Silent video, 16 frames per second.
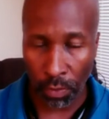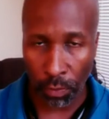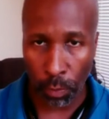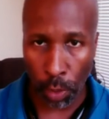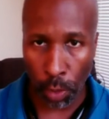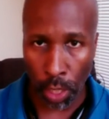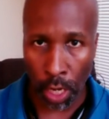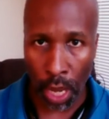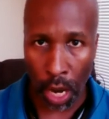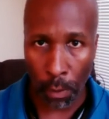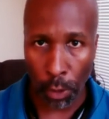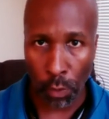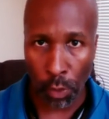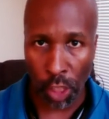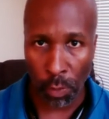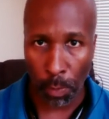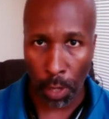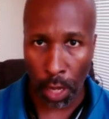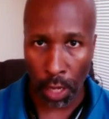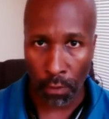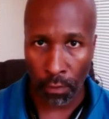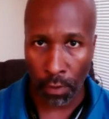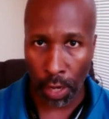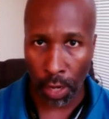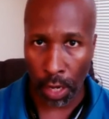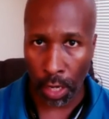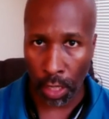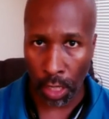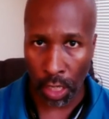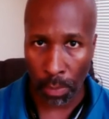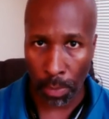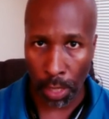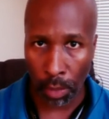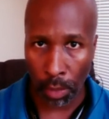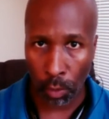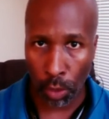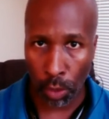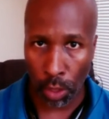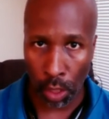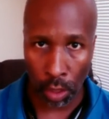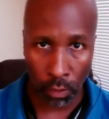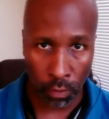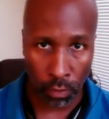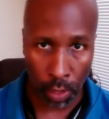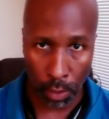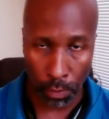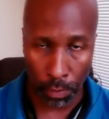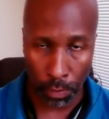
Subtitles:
48 hours to respond via email or telephone.